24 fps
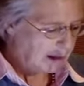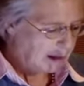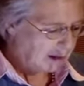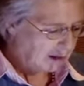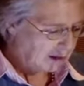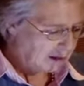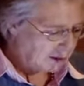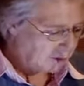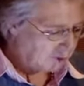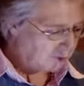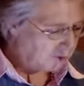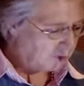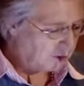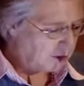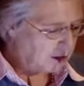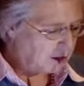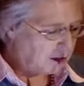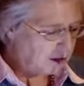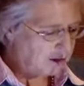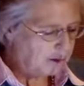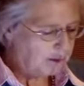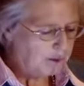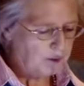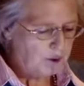
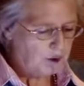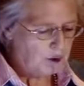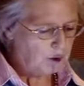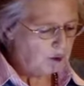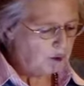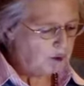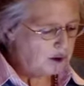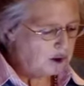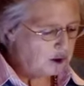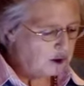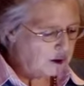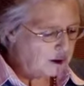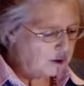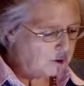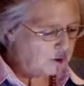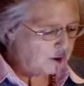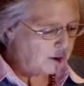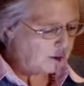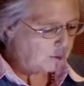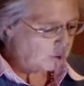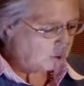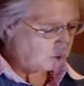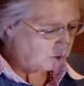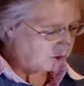Therefore, the
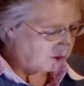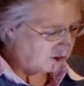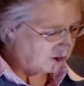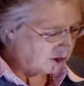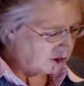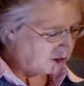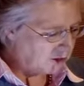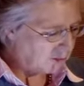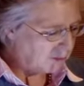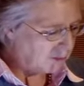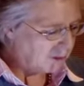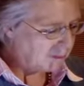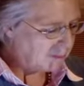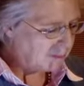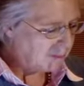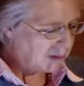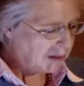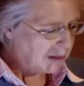Philadelphia Museum